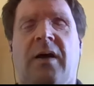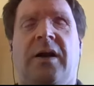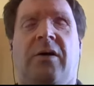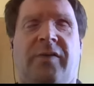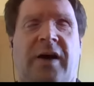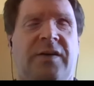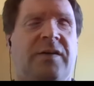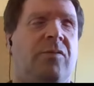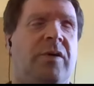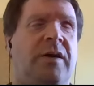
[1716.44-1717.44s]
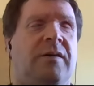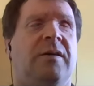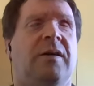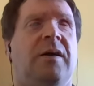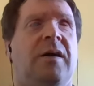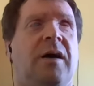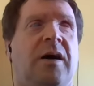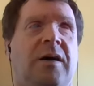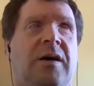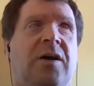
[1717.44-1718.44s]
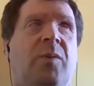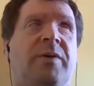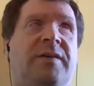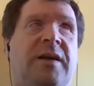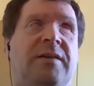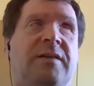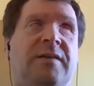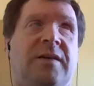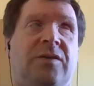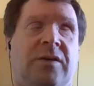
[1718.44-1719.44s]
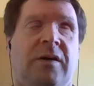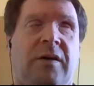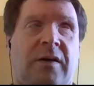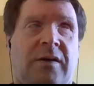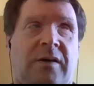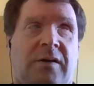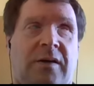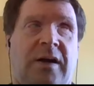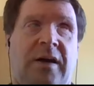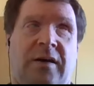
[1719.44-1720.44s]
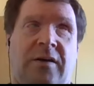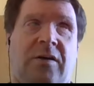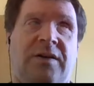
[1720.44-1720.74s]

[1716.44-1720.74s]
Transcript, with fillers: Now, I've actually written uh, a couple of sentences here.